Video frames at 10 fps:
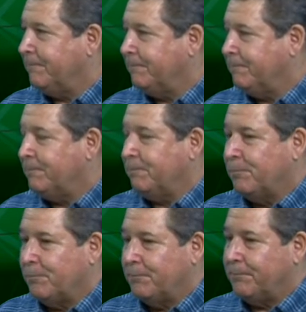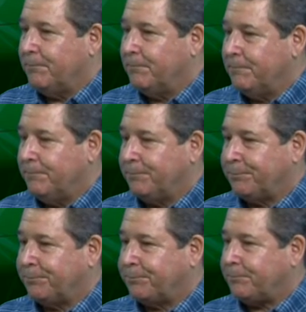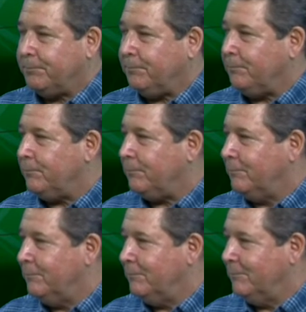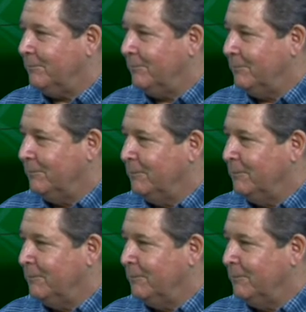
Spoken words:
The person shown says nothing.